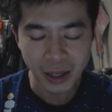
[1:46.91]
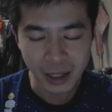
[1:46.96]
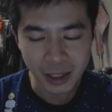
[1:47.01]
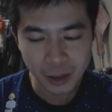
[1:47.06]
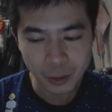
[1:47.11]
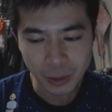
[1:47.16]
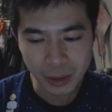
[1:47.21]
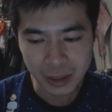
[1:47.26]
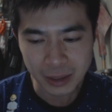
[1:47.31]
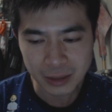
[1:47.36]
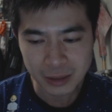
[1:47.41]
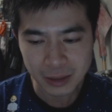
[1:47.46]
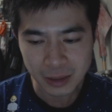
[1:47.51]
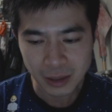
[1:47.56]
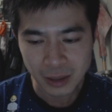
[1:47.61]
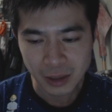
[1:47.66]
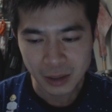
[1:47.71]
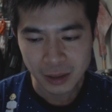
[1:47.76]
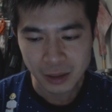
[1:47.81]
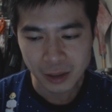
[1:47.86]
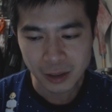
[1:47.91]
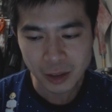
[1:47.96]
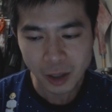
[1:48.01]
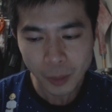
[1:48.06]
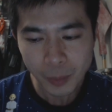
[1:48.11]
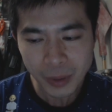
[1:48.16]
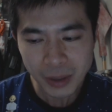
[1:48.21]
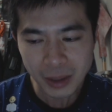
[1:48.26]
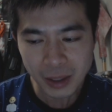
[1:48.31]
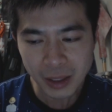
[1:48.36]
Anyways, the
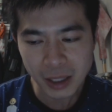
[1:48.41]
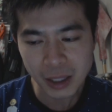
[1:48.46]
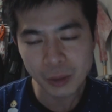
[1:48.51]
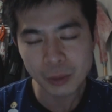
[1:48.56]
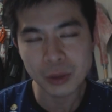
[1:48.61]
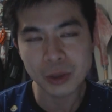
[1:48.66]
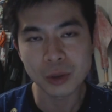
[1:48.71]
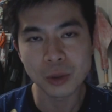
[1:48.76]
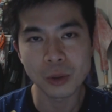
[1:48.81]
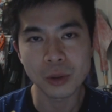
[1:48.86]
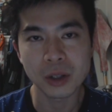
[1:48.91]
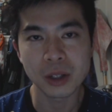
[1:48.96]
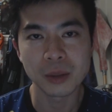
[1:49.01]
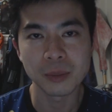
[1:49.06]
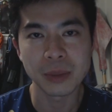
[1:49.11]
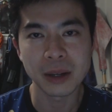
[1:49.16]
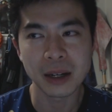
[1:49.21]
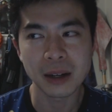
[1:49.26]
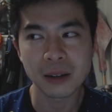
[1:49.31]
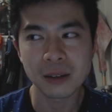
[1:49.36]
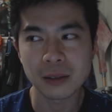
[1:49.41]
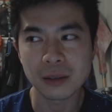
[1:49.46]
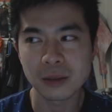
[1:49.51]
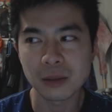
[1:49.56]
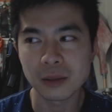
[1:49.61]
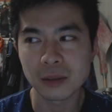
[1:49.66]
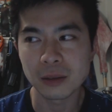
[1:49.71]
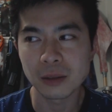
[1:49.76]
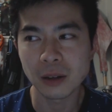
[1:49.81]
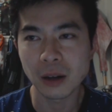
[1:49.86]
topic that he was talking about,
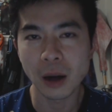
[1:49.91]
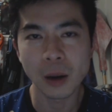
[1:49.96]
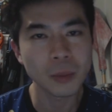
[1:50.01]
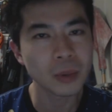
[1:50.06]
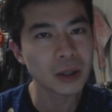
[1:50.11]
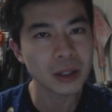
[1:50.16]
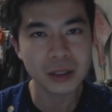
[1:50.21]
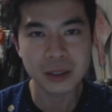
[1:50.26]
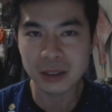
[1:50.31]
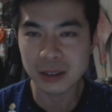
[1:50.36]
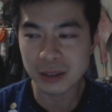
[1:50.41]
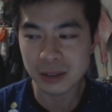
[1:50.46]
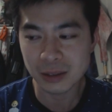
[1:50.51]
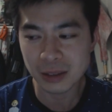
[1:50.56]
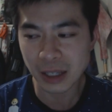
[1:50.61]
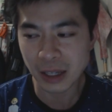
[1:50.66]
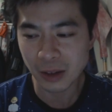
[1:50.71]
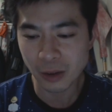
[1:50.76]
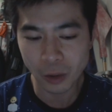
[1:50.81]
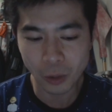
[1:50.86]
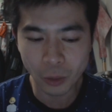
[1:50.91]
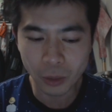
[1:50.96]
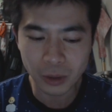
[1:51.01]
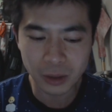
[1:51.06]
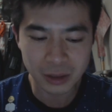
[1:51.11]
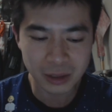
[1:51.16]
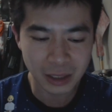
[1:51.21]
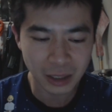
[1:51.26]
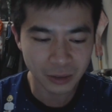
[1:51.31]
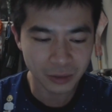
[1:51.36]
I'm going to say all
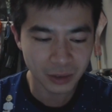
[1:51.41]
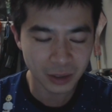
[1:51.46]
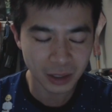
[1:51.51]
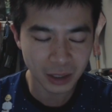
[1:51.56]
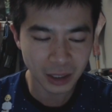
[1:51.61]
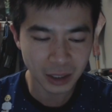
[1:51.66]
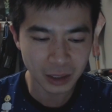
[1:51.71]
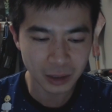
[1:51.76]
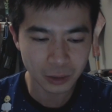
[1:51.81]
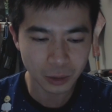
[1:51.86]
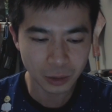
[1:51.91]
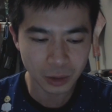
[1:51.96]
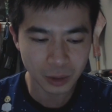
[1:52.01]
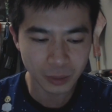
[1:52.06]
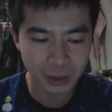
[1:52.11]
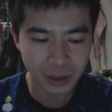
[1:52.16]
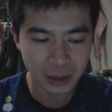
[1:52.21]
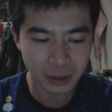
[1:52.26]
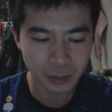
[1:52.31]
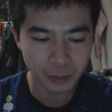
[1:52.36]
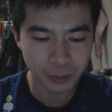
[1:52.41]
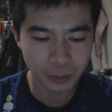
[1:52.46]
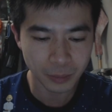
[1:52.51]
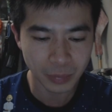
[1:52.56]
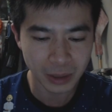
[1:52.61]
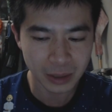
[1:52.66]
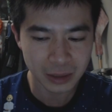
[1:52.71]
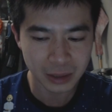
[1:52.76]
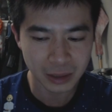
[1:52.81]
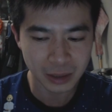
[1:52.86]
the stuff that he talked about,
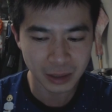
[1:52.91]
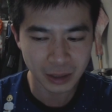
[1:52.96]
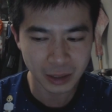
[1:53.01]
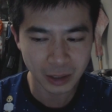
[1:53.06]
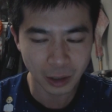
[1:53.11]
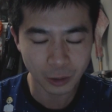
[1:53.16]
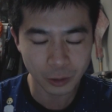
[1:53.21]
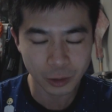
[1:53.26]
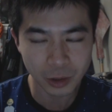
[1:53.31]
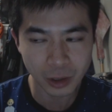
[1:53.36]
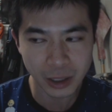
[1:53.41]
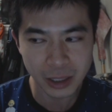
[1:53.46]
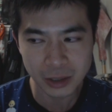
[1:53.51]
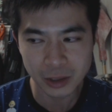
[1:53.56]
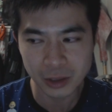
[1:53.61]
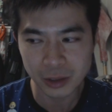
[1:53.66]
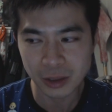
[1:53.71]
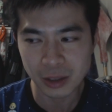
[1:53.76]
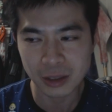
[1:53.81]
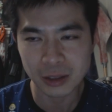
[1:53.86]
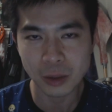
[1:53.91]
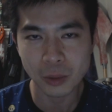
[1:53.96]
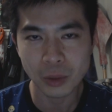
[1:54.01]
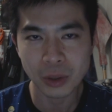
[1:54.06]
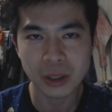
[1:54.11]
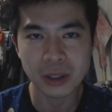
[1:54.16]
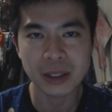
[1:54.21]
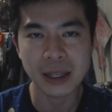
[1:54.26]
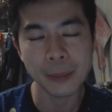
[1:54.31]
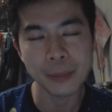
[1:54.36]
basically. I'll try to, because I
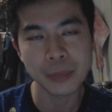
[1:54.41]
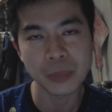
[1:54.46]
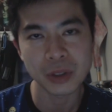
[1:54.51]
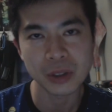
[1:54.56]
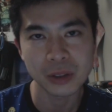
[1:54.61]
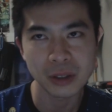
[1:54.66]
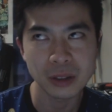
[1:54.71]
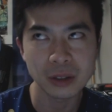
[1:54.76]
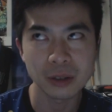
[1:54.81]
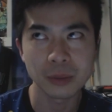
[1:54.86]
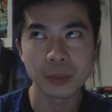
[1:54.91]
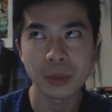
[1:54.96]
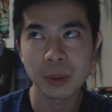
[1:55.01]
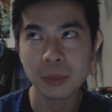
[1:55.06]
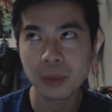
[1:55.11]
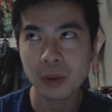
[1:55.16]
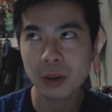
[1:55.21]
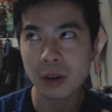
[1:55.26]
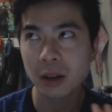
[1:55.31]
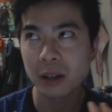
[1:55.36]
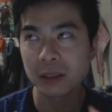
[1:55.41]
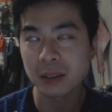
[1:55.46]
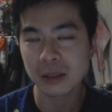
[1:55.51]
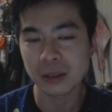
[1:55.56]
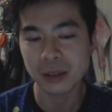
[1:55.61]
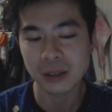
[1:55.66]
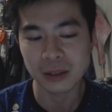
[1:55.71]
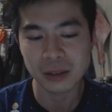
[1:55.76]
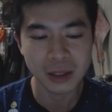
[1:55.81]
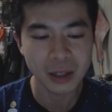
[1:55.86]
want to capture it and memorize
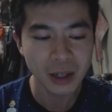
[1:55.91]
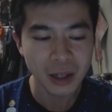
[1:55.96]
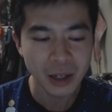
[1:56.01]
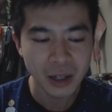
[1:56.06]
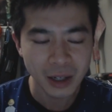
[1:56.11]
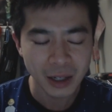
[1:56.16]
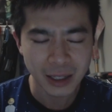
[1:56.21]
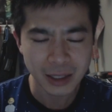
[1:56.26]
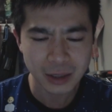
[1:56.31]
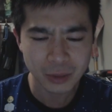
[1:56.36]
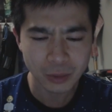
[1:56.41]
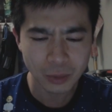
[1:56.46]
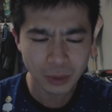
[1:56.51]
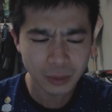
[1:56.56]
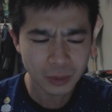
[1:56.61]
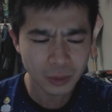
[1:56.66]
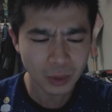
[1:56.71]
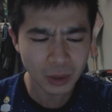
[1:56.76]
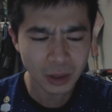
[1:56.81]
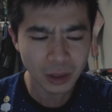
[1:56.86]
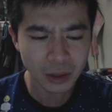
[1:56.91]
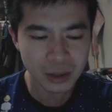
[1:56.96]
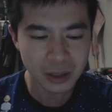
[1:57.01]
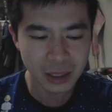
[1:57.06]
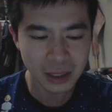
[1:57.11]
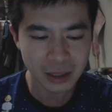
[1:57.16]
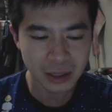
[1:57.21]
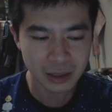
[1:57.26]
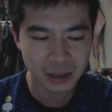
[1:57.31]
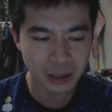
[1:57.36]
it, because it's one of those
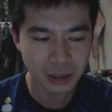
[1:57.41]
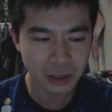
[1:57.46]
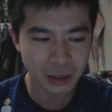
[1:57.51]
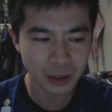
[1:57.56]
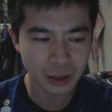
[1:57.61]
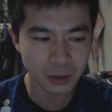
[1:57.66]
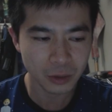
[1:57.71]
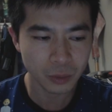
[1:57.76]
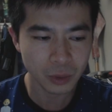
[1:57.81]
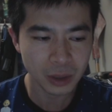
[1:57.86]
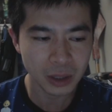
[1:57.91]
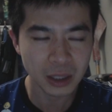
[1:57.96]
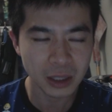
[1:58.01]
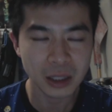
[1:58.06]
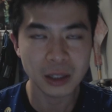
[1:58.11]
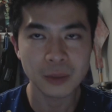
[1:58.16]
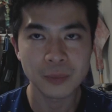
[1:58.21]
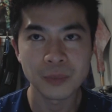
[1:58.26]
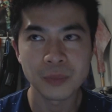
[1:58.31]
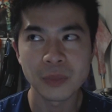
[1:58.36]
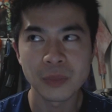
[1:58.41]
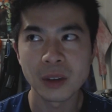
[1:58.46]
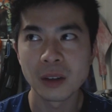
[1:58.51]
things that is really